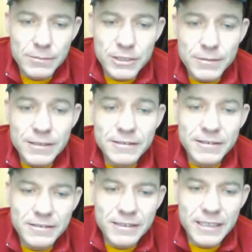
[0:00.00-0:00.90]

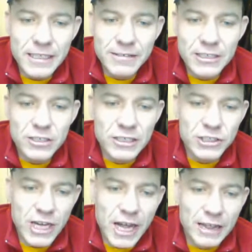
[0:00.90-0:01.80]
WWE Wrestling
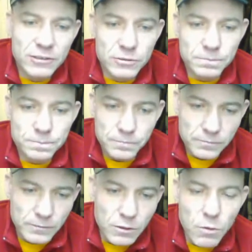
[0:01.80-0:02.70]
Challenge
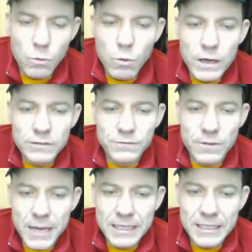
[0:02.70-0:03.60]
was
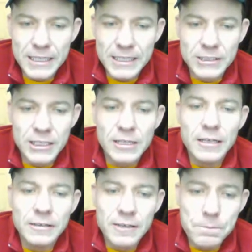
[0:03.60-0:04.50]
for many years
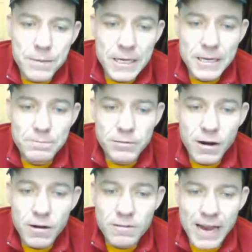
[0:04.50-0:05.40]
the B
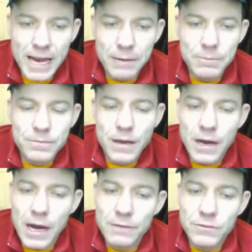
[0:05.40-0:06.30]
program
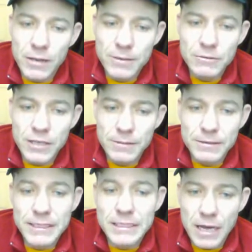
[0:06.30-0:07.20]
of
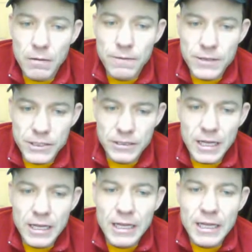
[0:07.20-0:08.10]
WWE television.
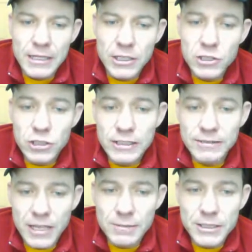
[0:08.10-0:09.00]

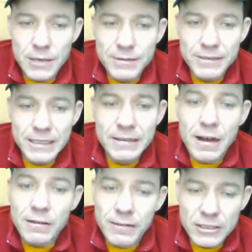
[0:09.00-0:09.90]
Usually WWE
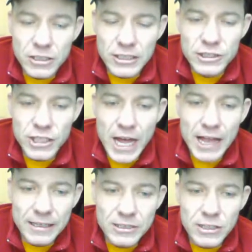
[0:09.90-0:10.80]
Wrestling
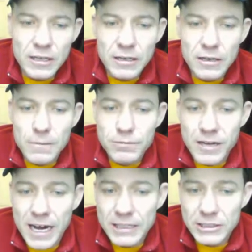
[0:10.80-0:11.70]
Challenge
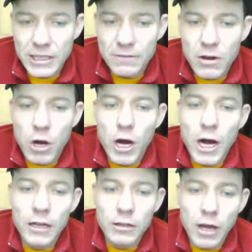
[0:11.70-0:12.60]
comprised of
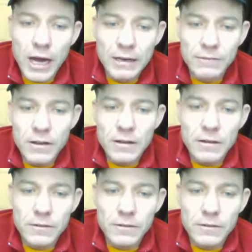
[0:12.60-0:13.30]
a lot of